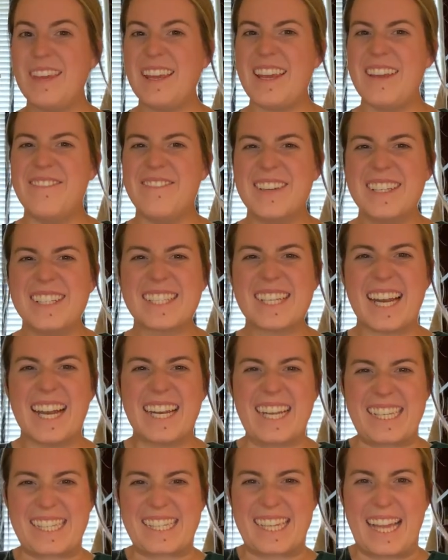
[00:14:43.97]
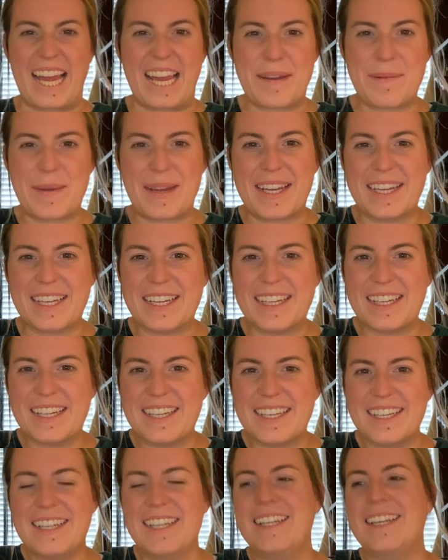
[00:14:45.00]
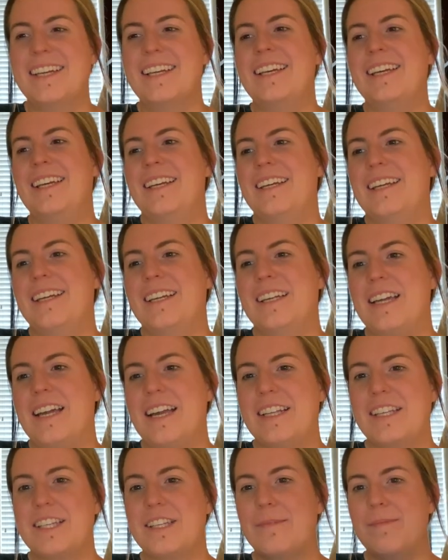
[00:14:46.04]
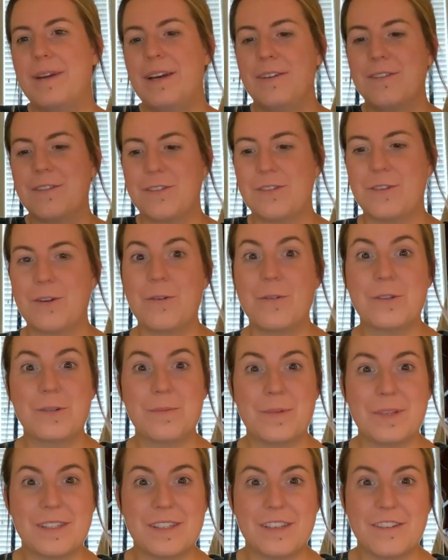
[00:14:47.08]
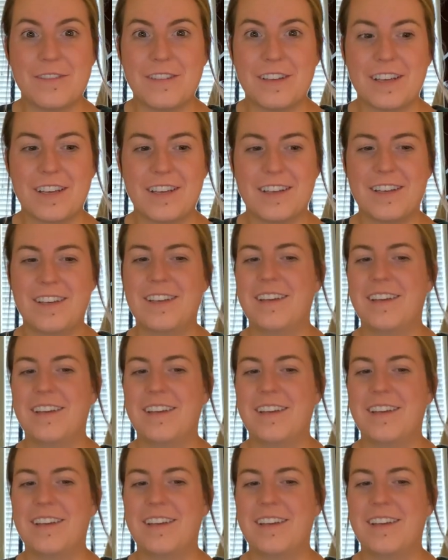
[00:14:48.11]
It feels kind of slimy. It smells so specific.